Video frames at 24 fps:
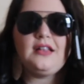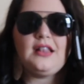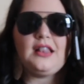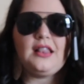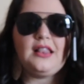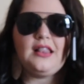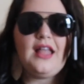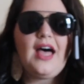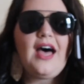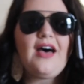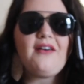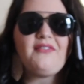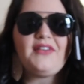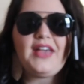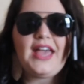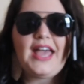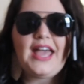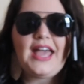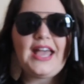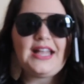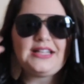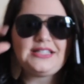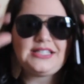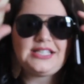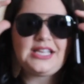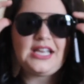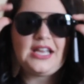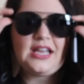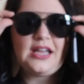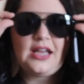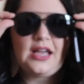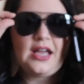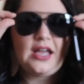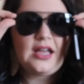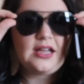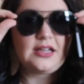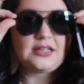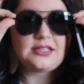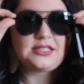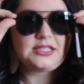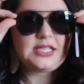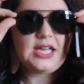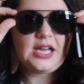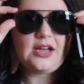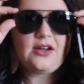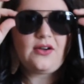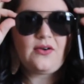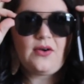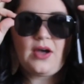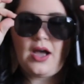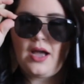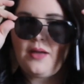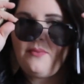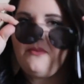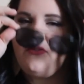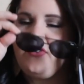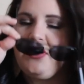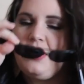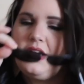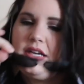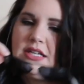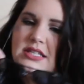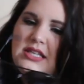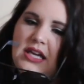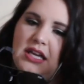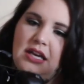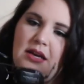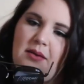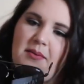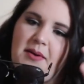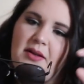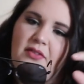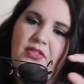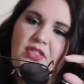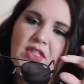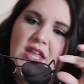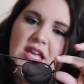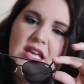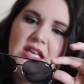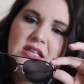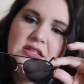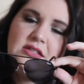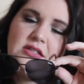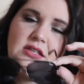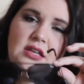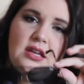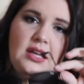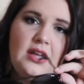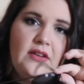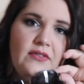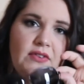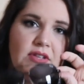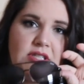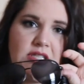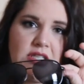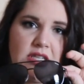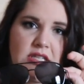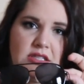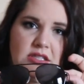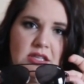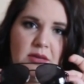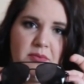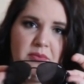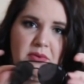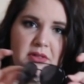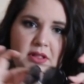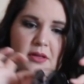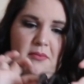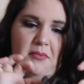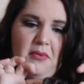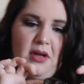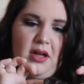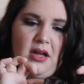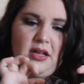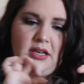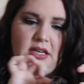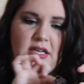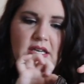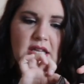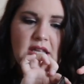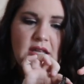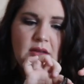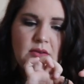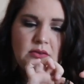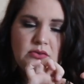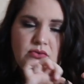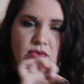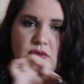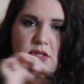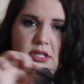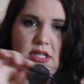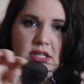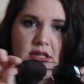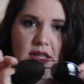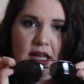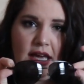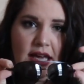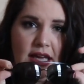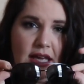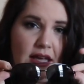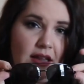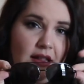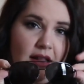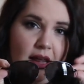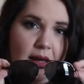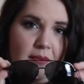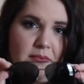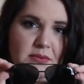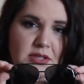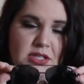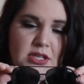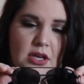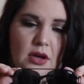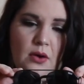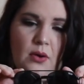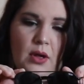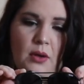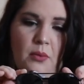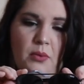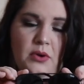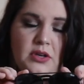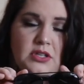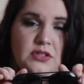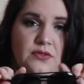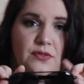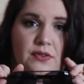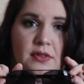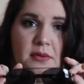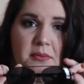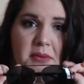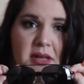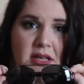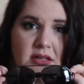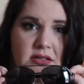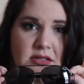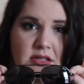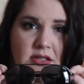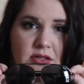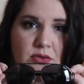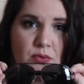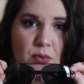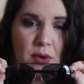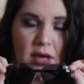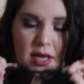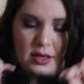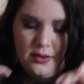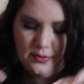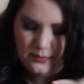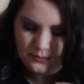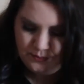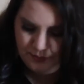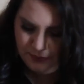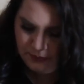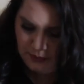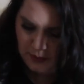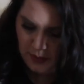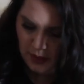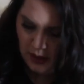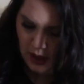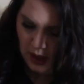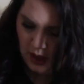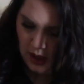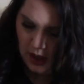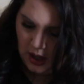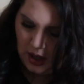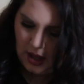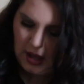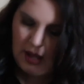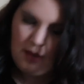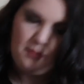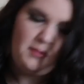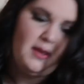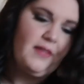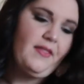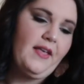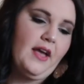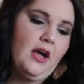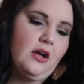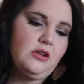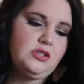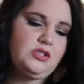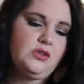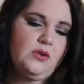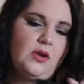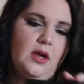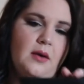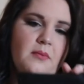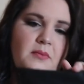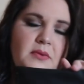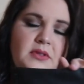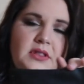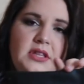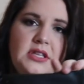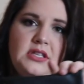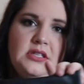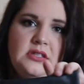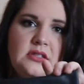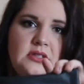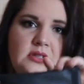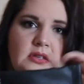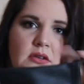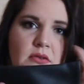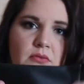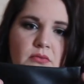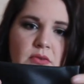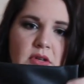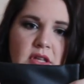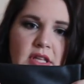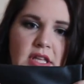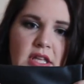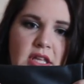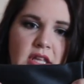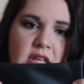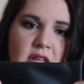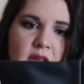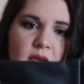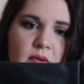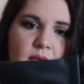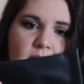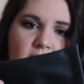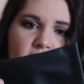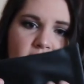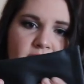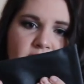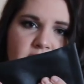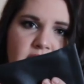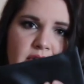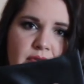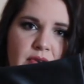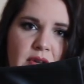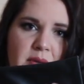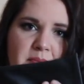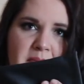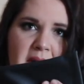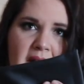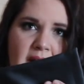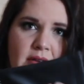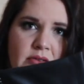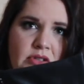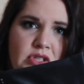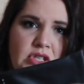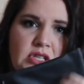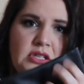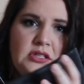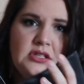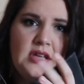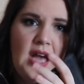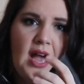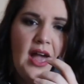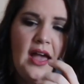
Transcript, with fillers: Love it! So I'm very excited about these. Even Deontay put them on and he was really liking them, so it works for the males as well. Um, and they also come with these really cute heavy duty pouches.